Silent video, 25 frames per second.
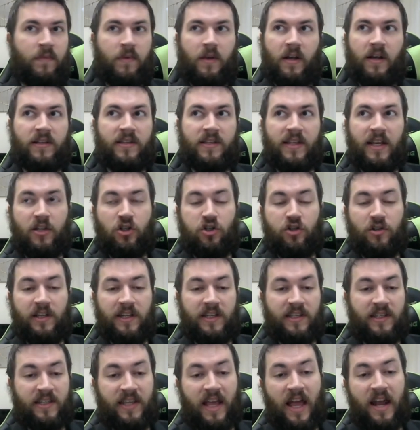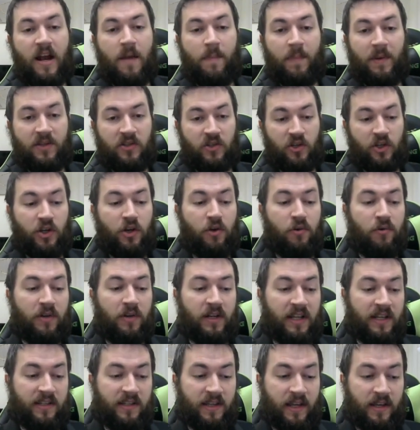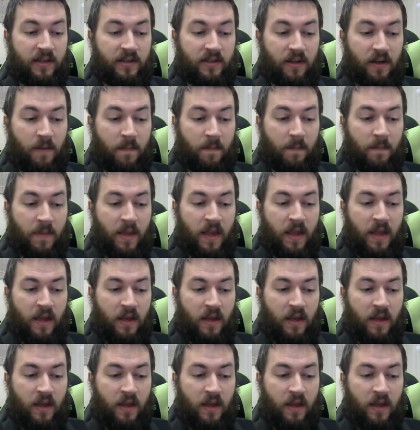Essentially set up a security system.